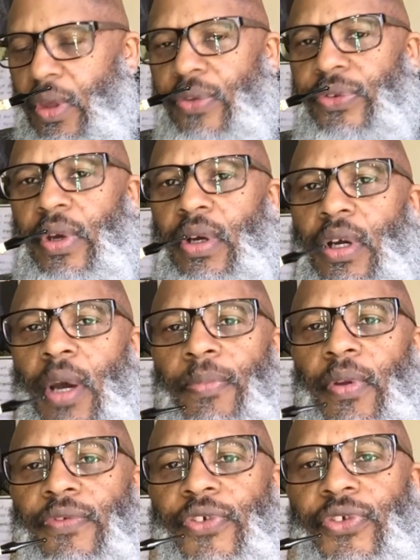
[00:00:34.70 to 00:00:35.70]
I saw a
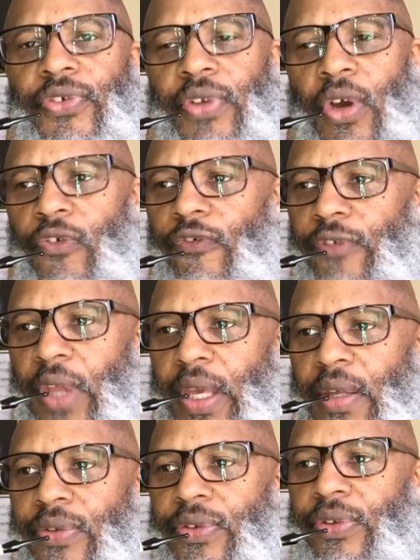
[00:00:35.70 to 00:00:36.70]
couple of
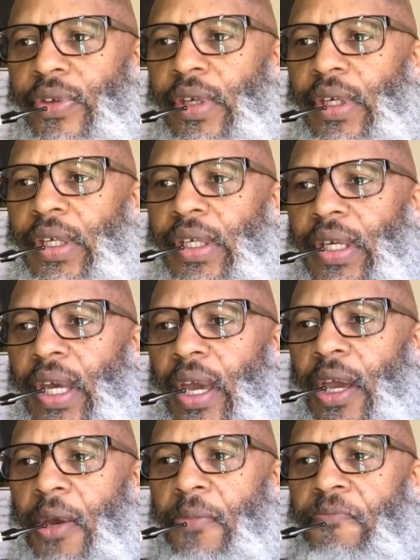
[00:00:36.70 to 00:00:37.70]
snowflakes
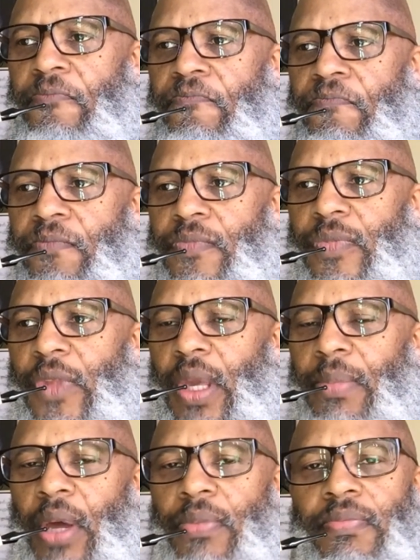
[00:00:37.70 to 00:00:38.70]

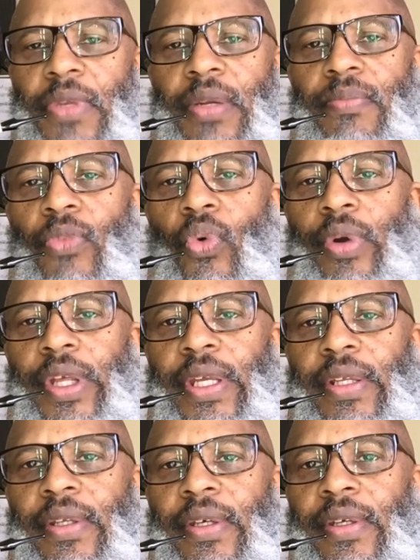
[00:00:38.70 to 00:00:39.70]
about
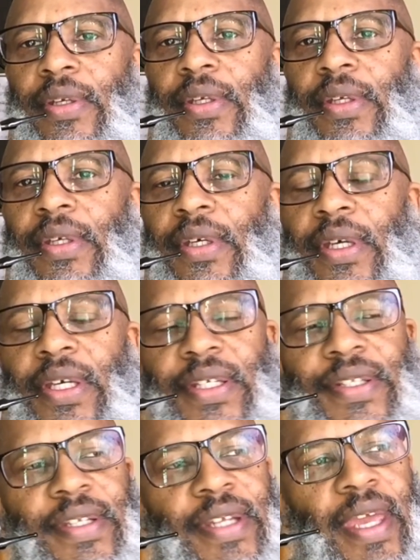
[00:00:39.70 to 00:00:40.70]
mid-morning
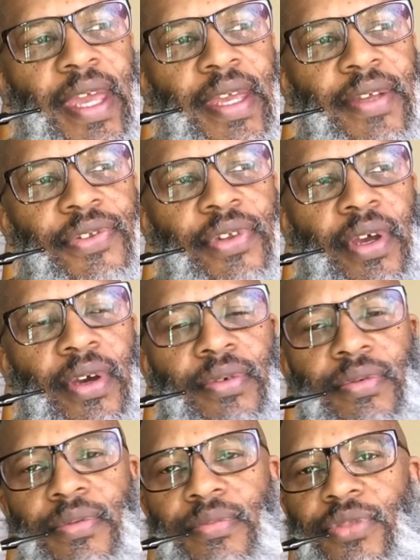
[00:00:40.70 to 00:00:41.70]
today,
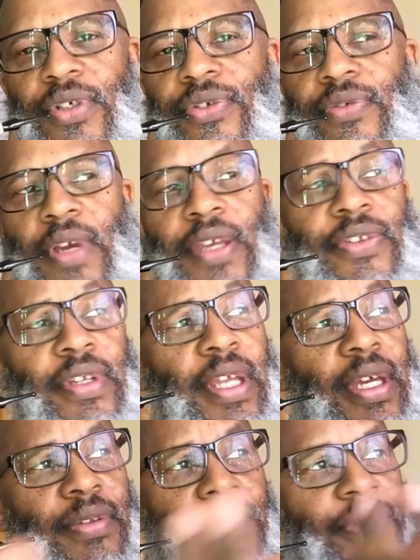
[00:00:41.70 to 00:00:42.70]
so just crazy.
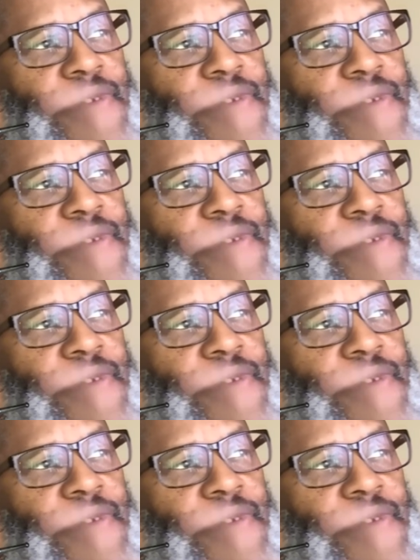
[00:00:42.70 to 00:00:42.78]
Now the